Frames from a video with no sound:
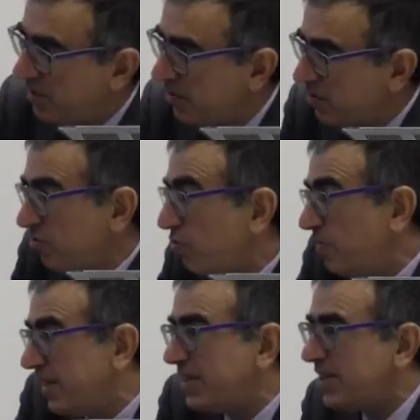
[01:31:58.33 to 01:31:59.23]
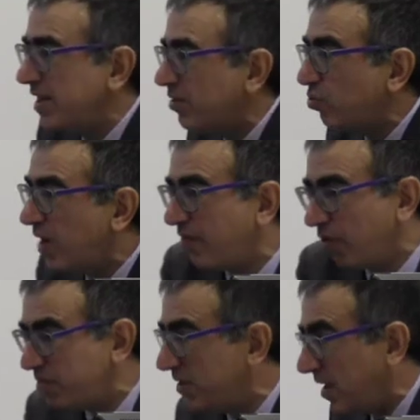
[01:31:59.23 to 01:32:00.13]
Because it would be easier to have
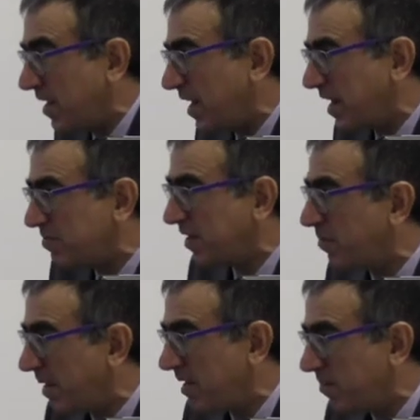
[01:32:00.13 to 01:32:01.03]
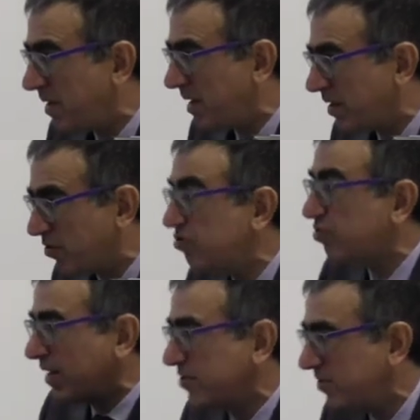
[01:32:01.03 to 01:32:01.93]
object diagrams that by
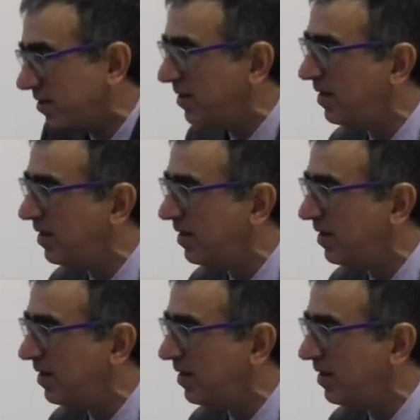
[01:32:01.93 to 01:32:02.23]
construction